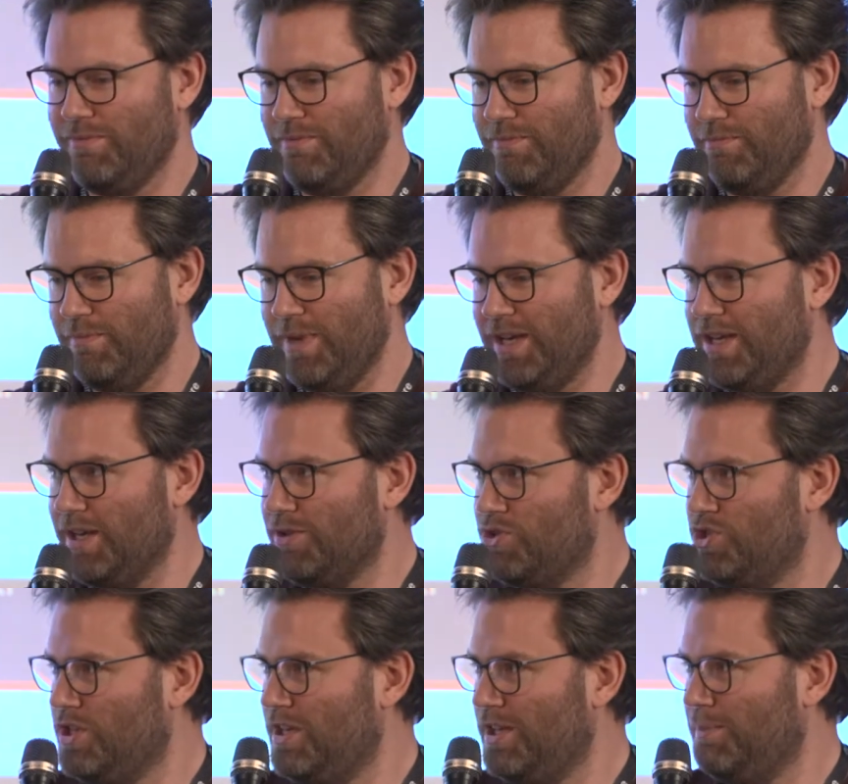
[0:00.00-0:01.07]
making
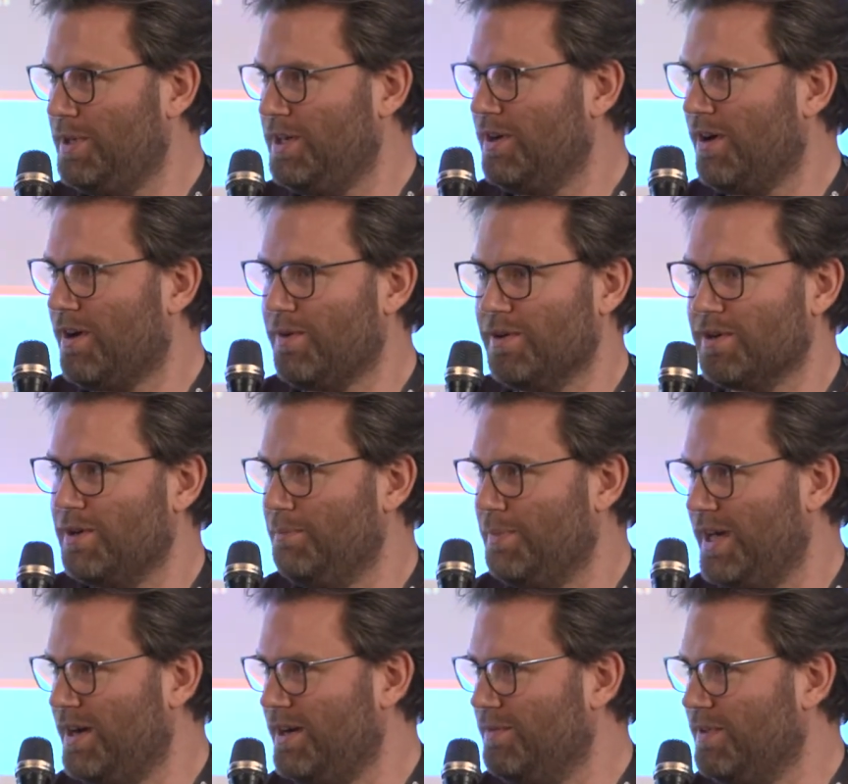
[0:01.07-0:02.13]
GDPR a
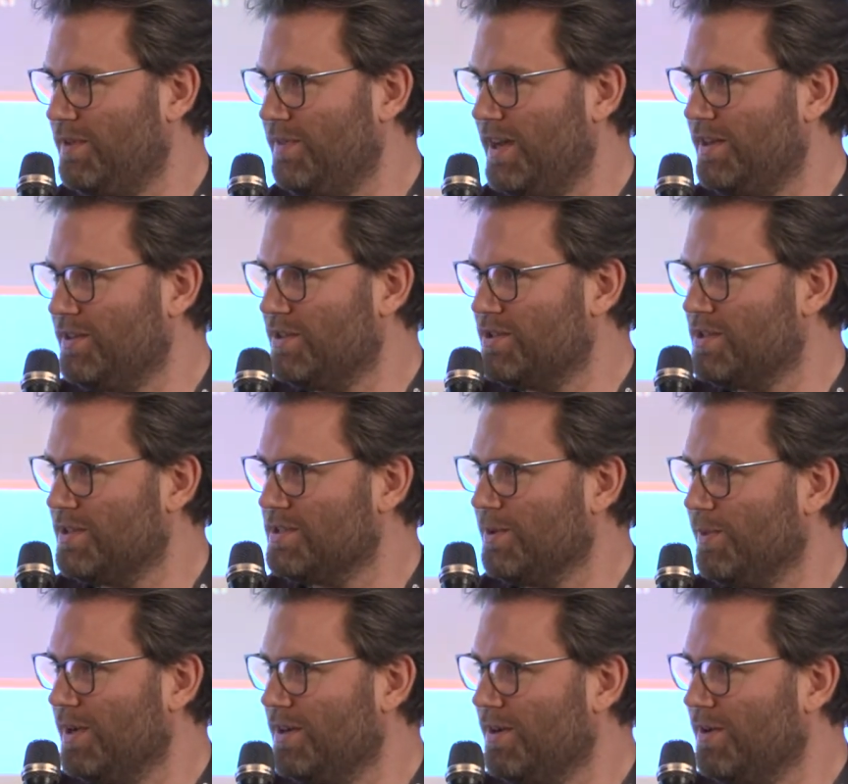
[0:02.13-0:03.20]
competitive advantage, that's a
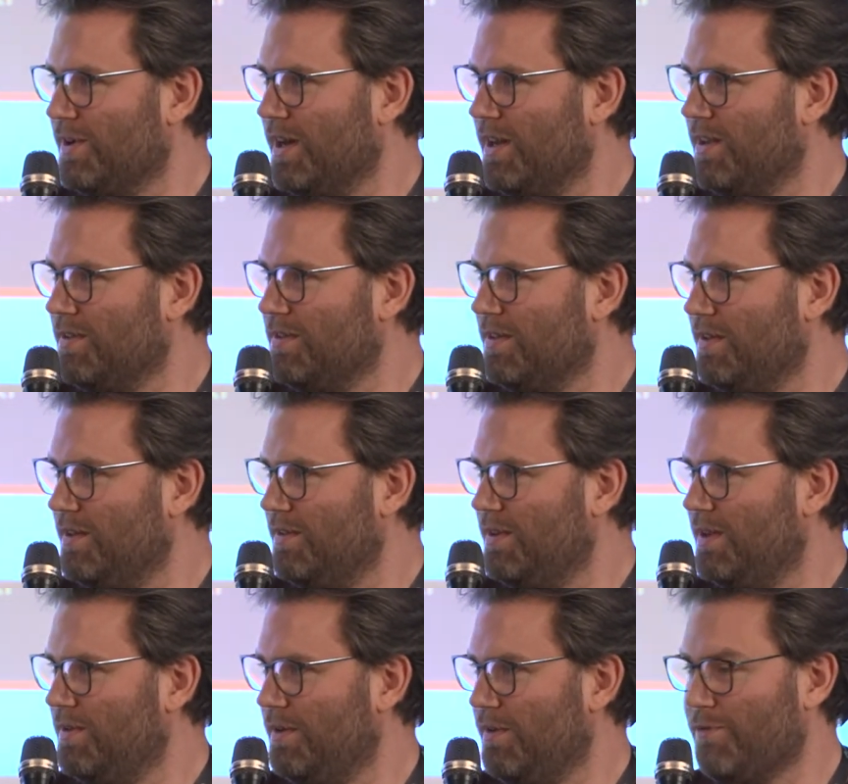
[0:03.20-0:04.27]
way to look at it.
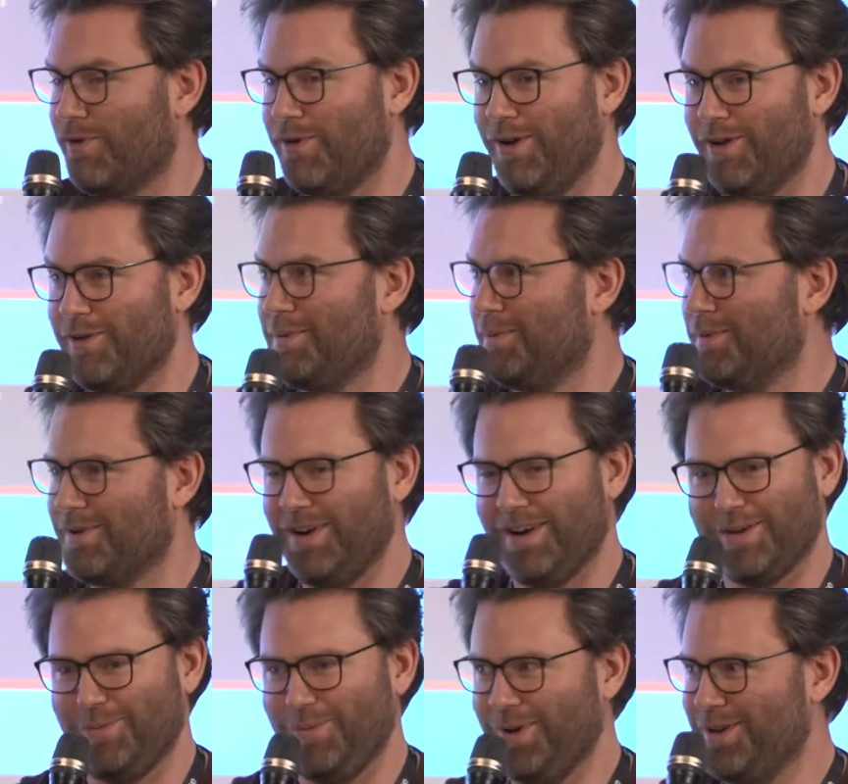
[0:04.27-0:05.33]
For a lot of people, they go
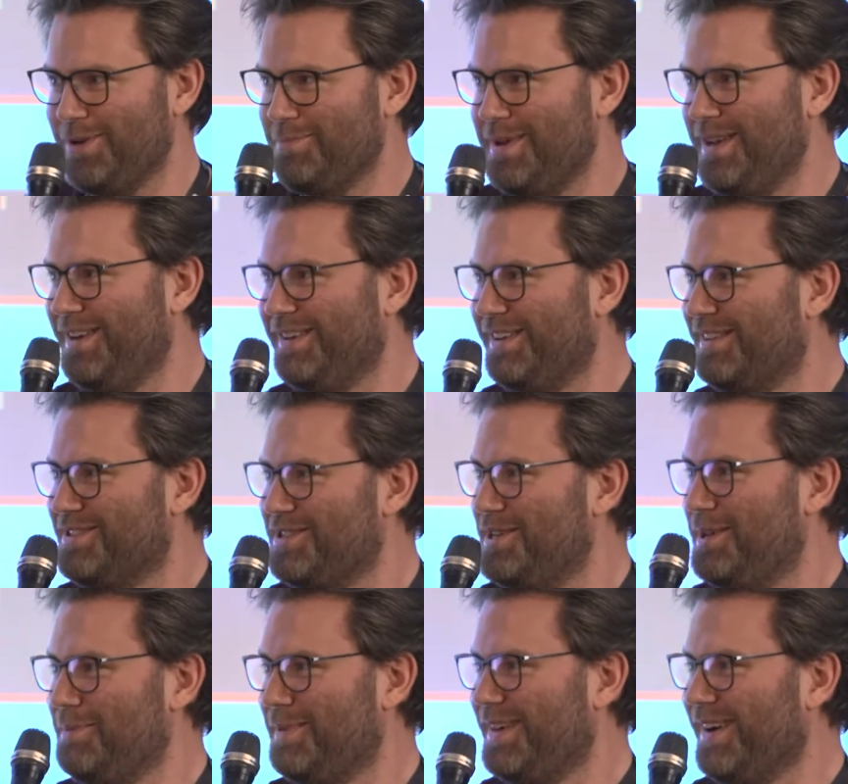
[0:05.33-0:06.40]
like, what do you mean
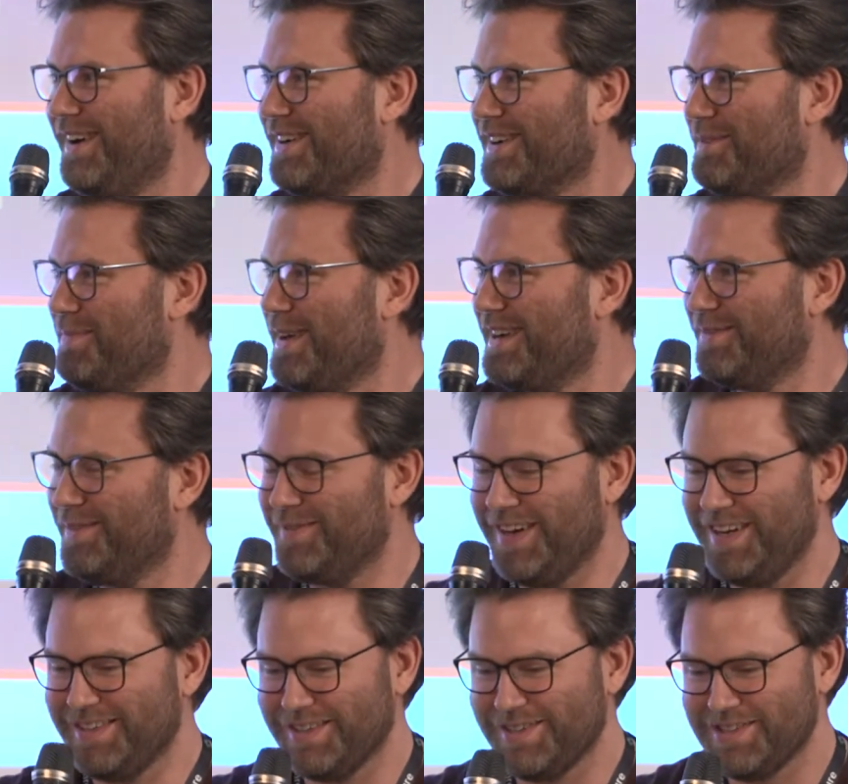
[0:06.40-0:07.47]
GDPR competitive
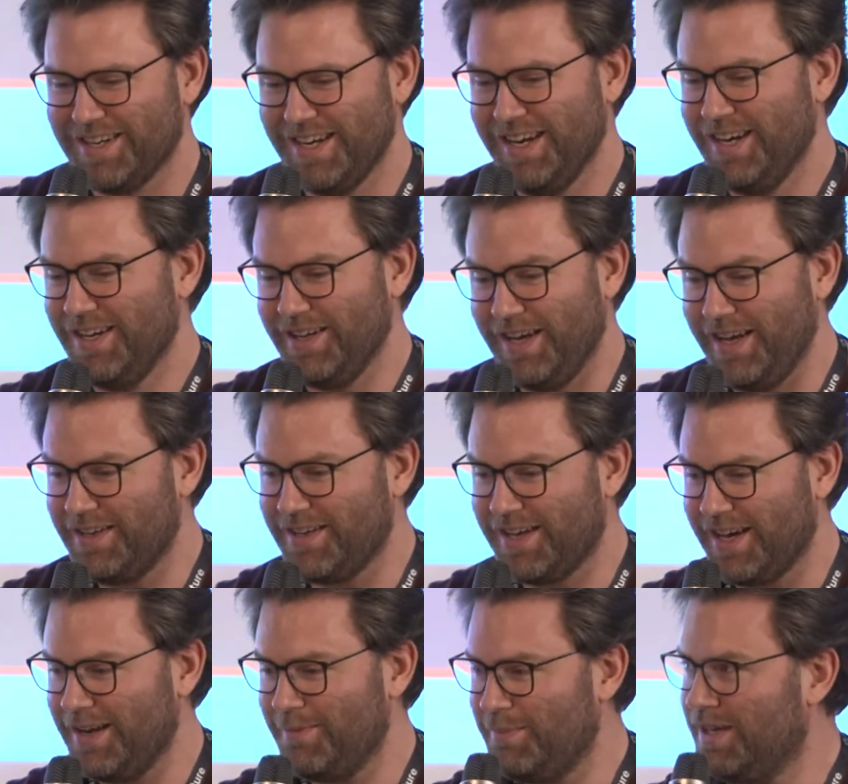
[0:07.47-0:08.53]
advantage? It
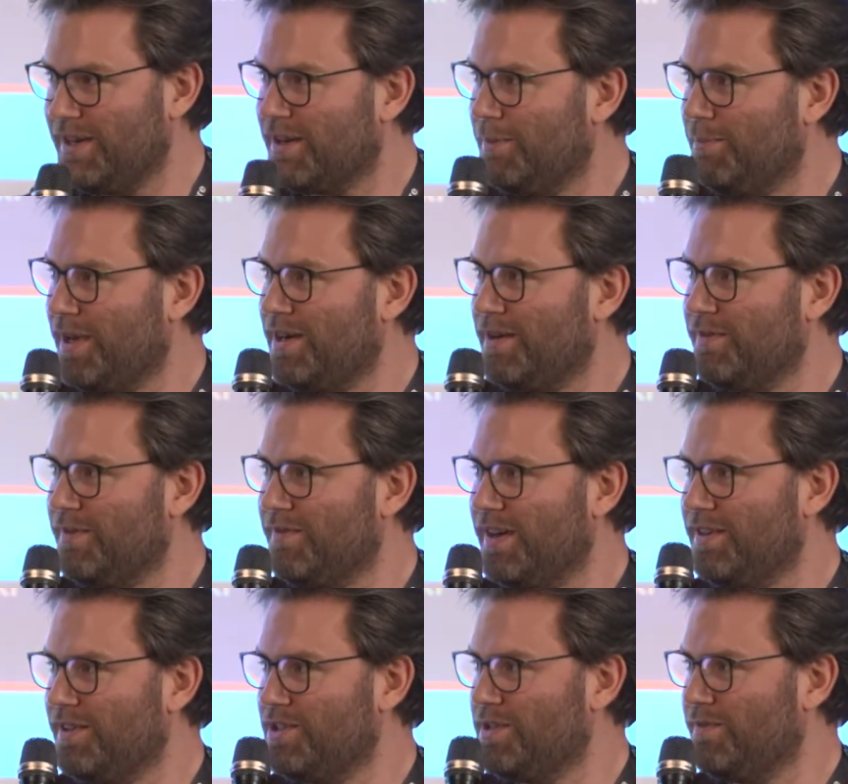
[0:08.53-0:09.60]
can be a competitive
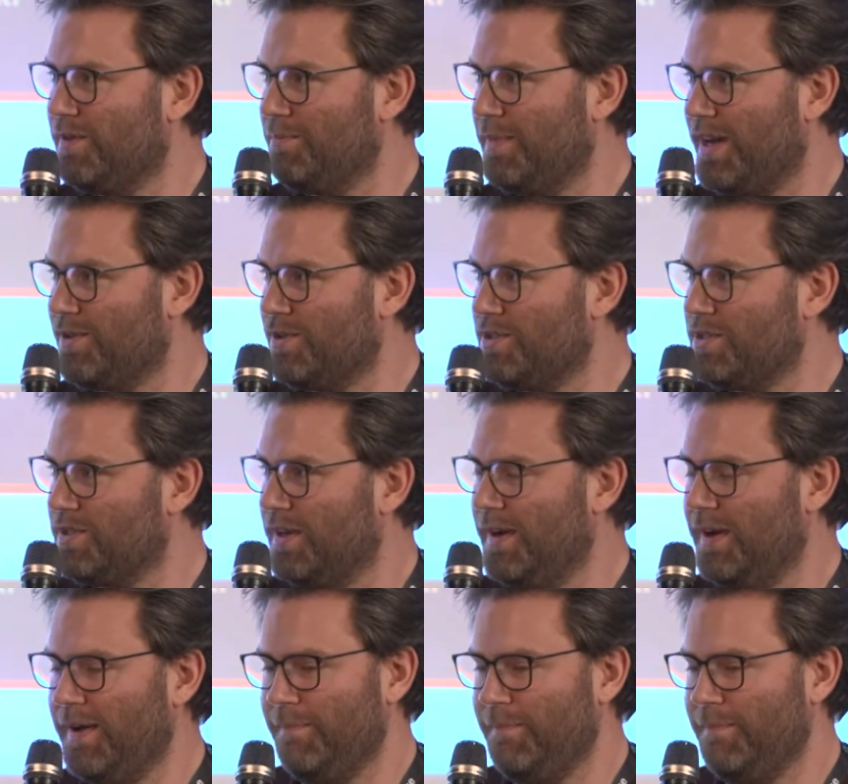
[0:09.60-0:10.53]
advantage if it matters.